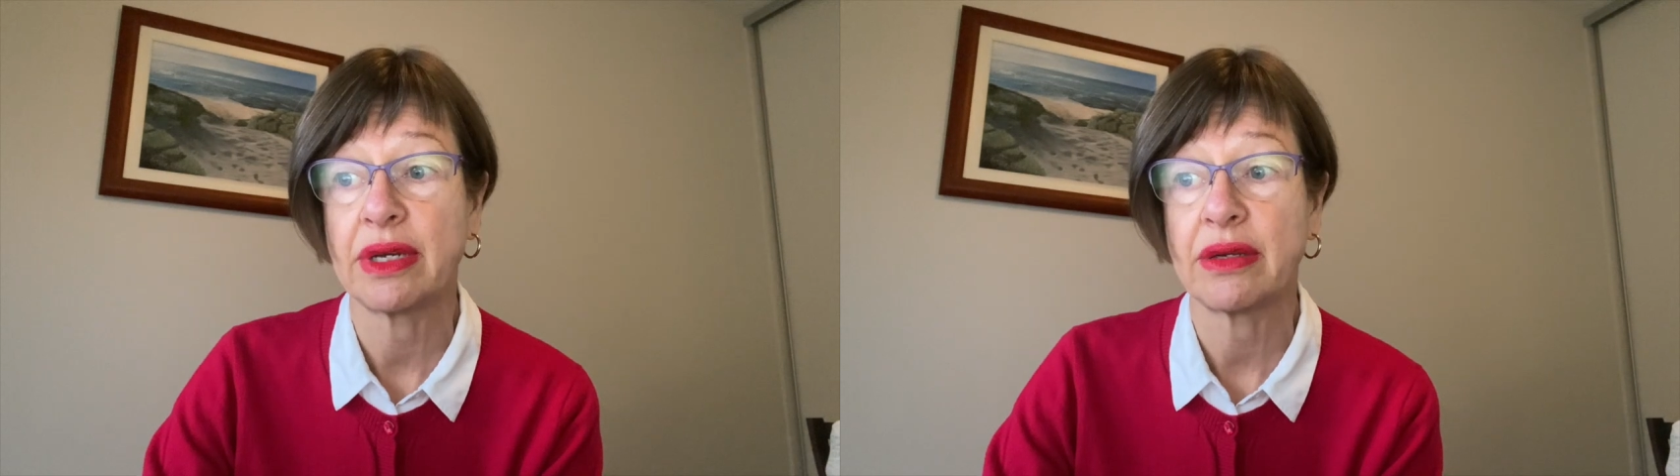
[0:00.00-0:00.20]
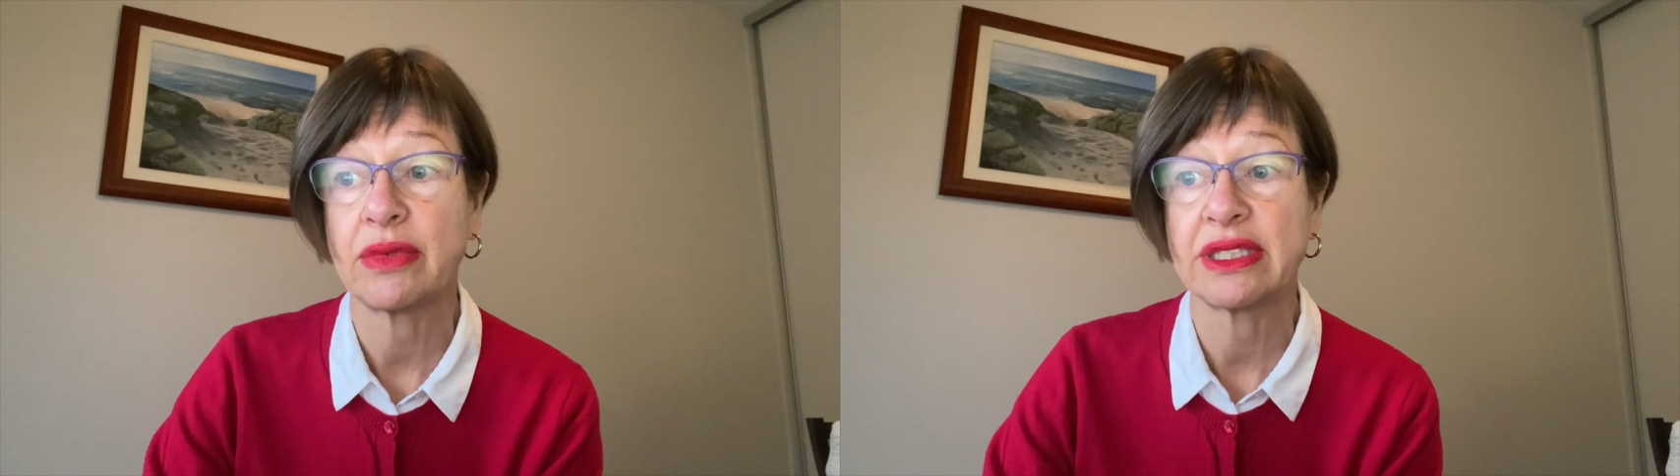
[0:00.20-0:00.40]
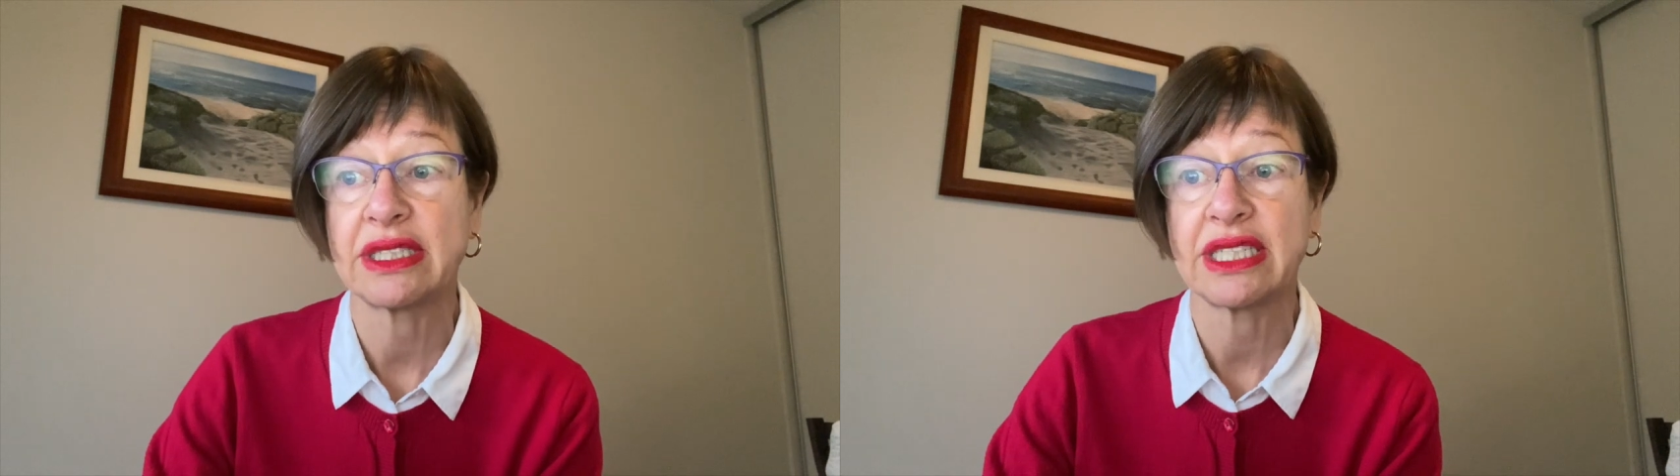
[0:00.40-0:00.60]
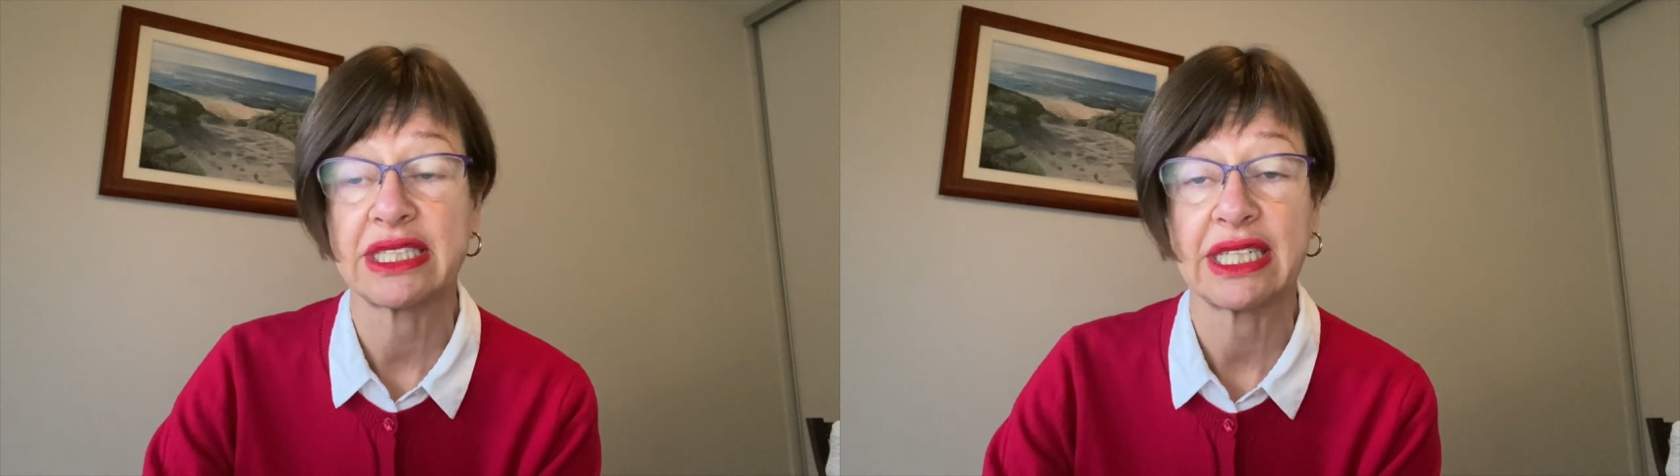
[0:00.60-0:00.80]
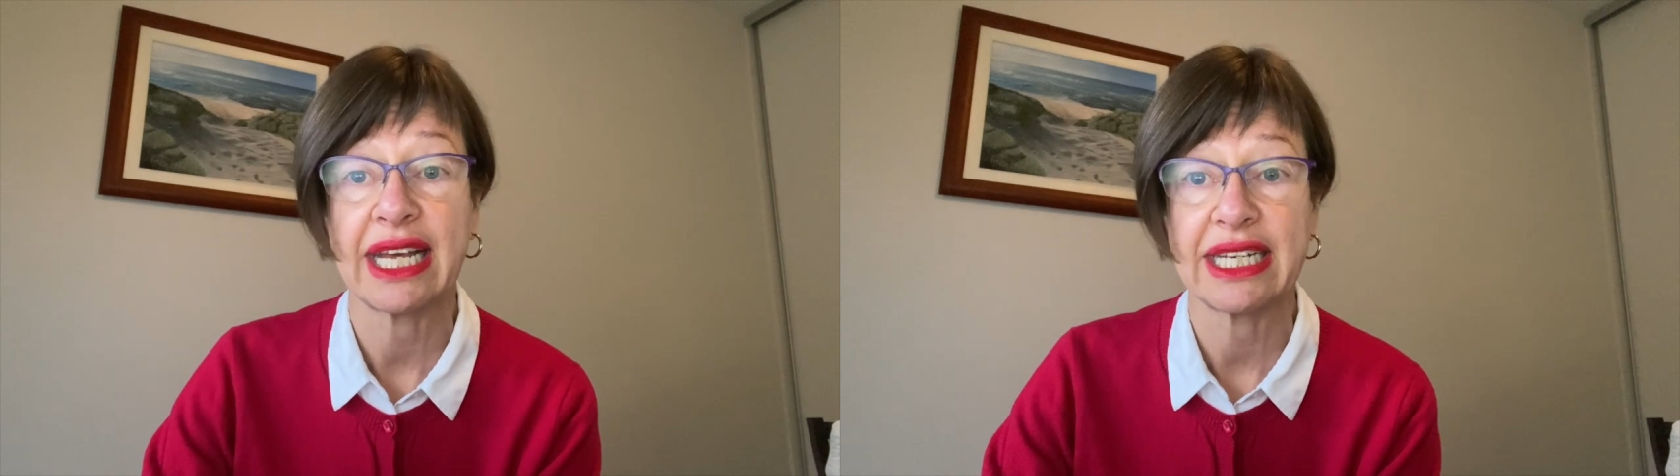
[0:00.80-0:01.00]

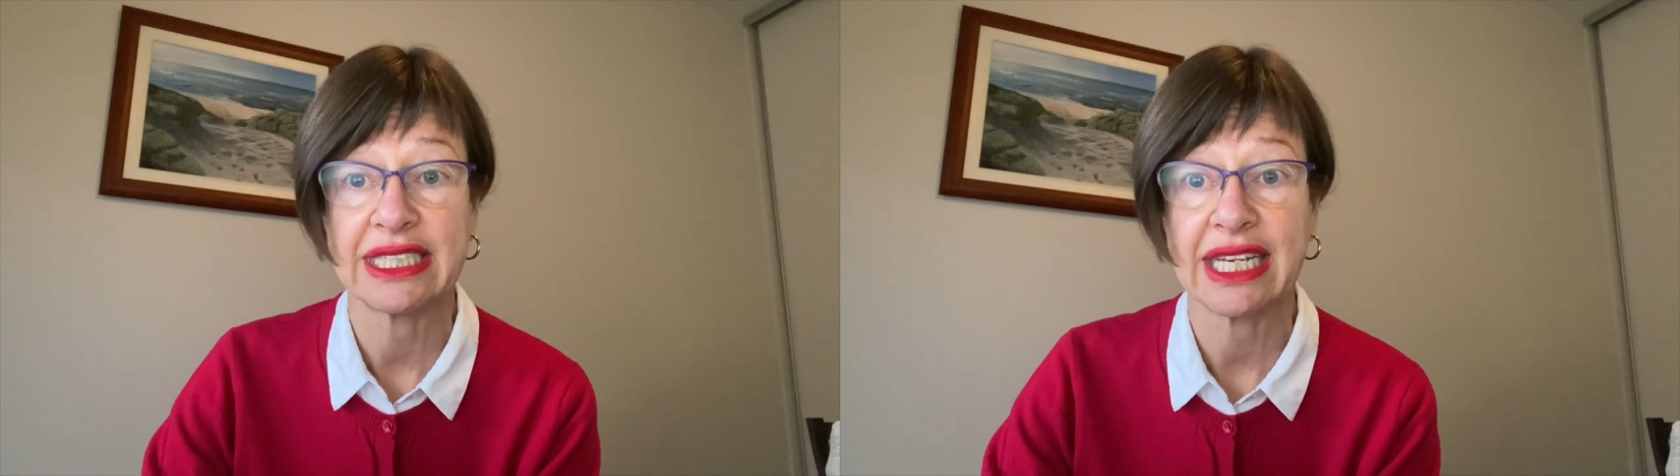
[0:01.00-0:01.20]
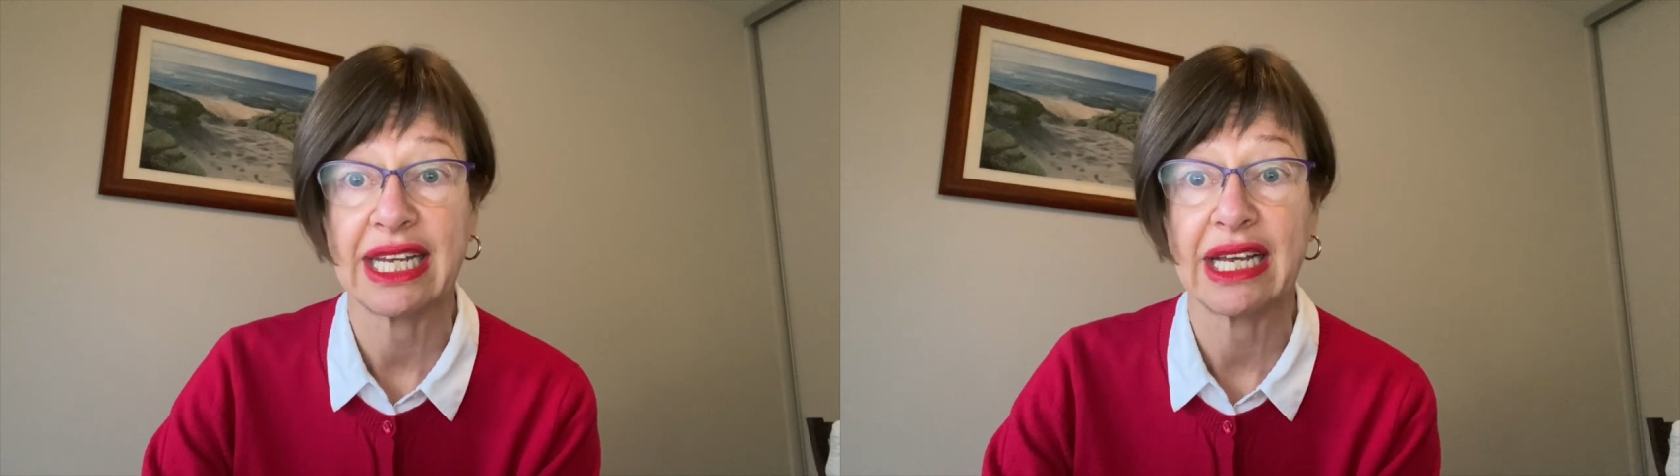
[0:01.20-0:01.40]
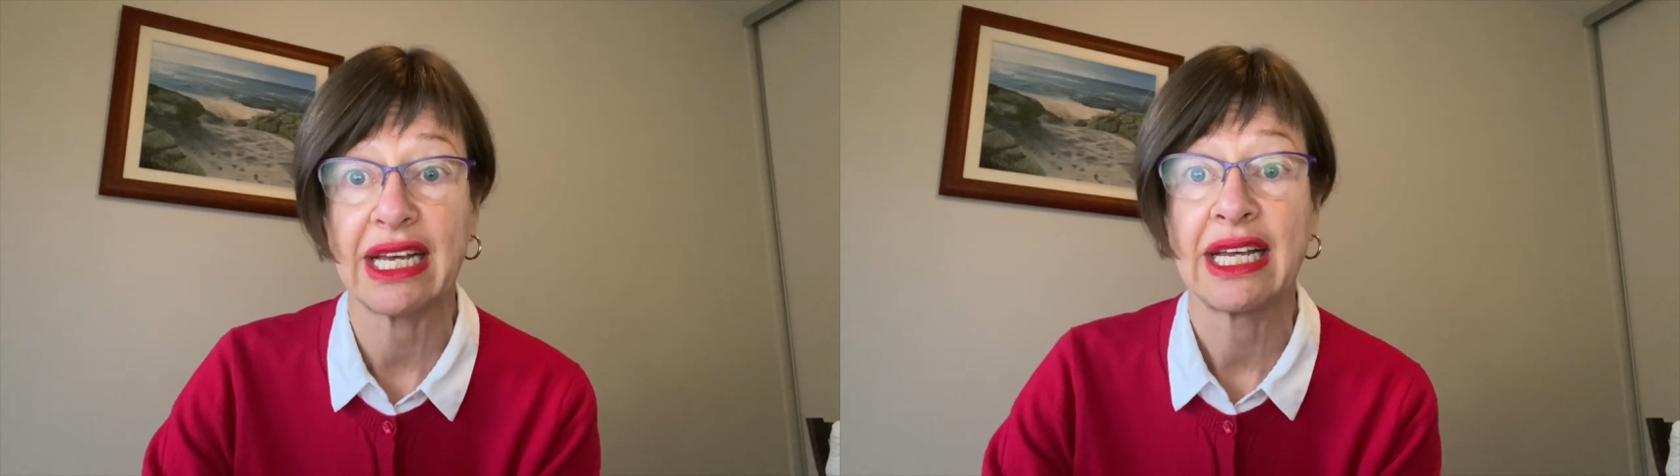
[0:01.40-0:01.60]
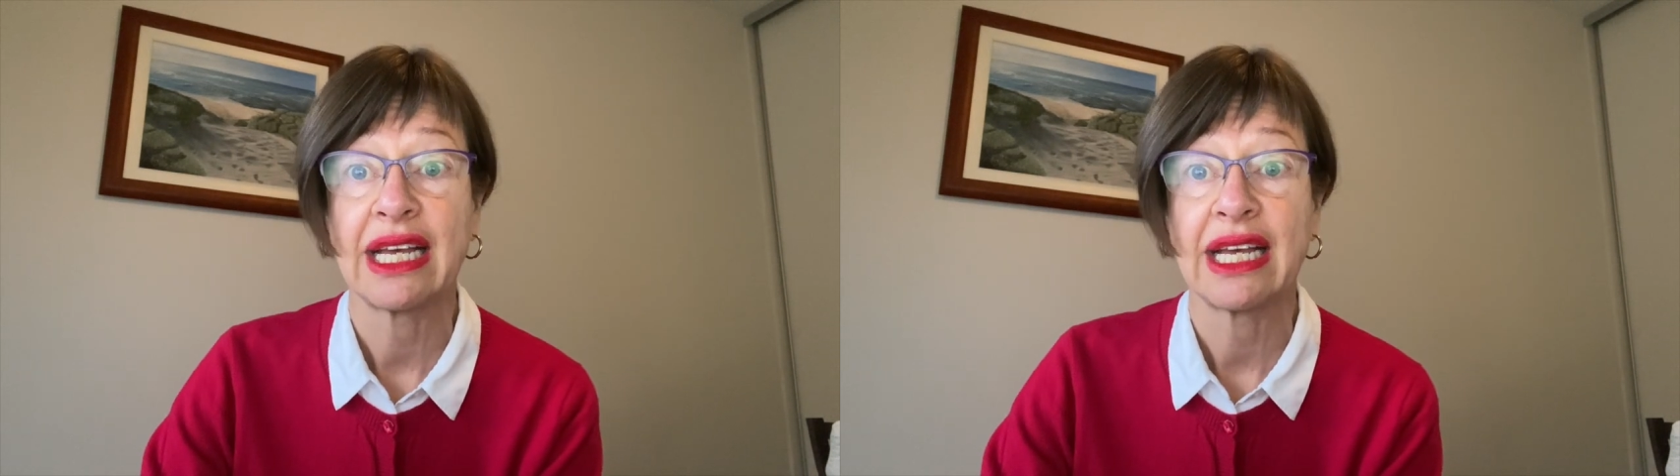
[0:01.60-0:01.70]
residential aged care